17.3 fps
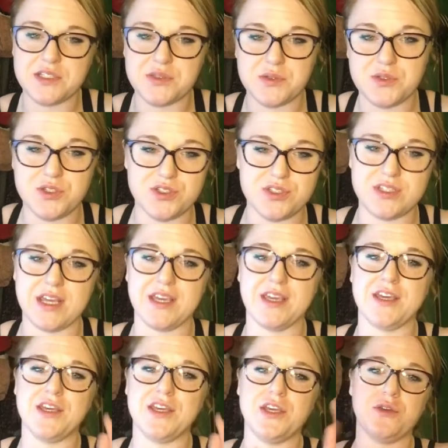which is like
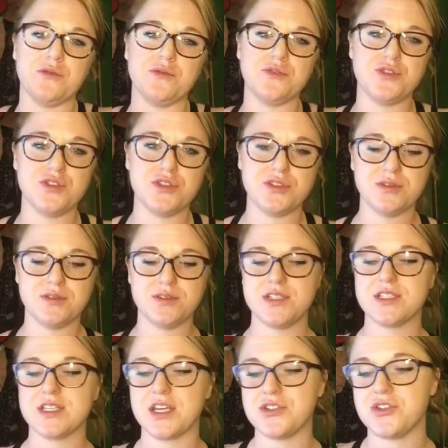a huge
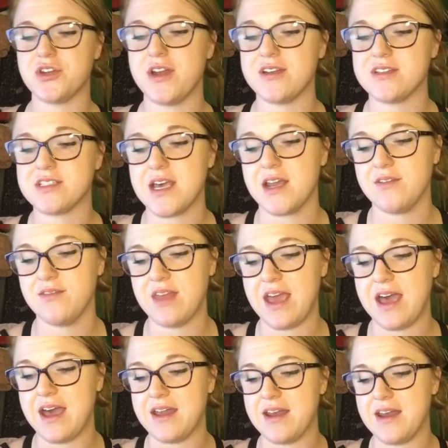discussion outside of
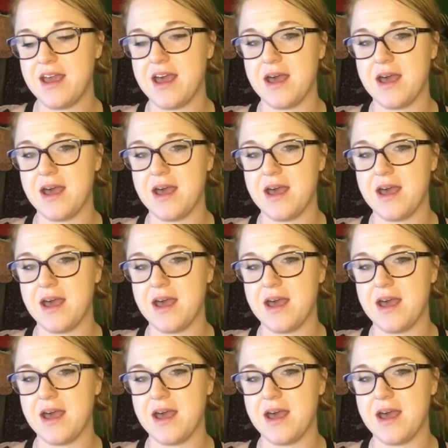that.